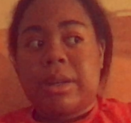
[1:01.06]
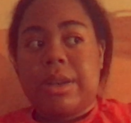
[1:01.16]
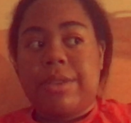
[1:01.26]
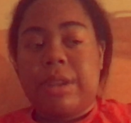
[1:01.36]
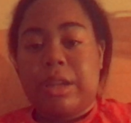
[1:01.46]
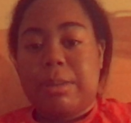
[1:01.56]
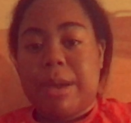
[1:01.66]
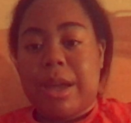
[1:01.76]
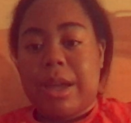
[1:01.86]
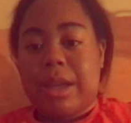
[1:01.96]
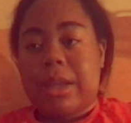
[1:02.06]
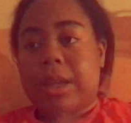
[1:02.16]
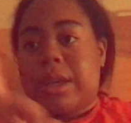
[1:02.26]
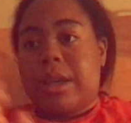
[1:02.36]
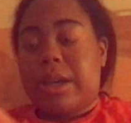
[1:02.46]
DVD bag,
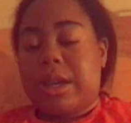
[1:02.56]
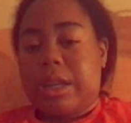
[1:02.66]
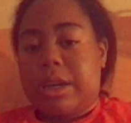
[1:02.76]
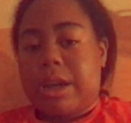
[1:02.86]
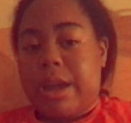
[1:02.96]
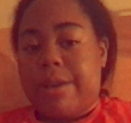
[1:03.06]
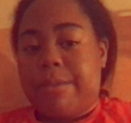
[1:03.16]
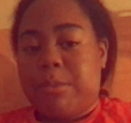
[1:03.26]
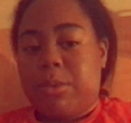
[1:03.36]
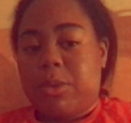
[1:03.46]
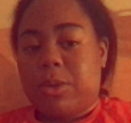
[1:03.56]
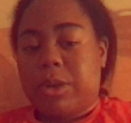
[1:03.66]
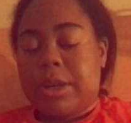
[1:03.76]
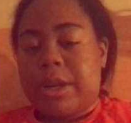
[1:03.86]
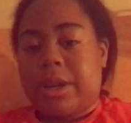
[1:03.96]
and I have more
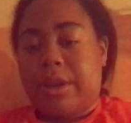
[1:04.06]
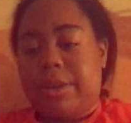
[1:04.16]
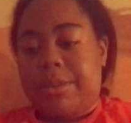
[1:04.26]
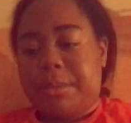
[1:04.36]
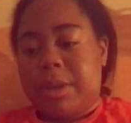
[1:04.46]
um,